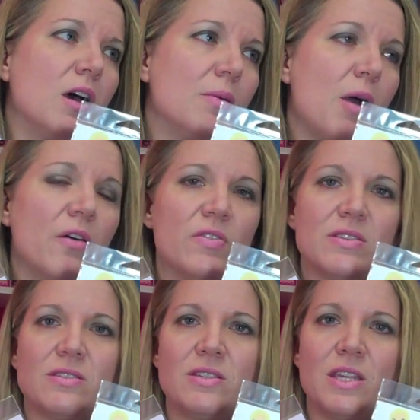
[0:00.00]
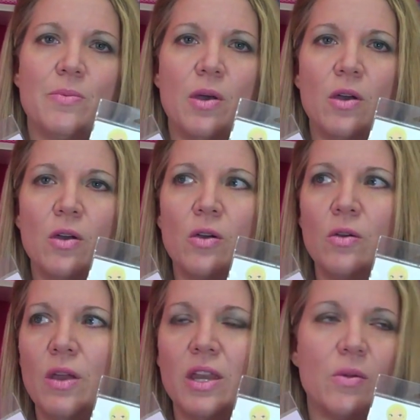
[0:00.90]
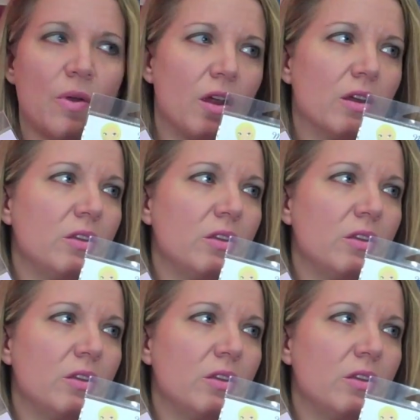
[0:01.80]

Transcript: Office Depot, anywhere.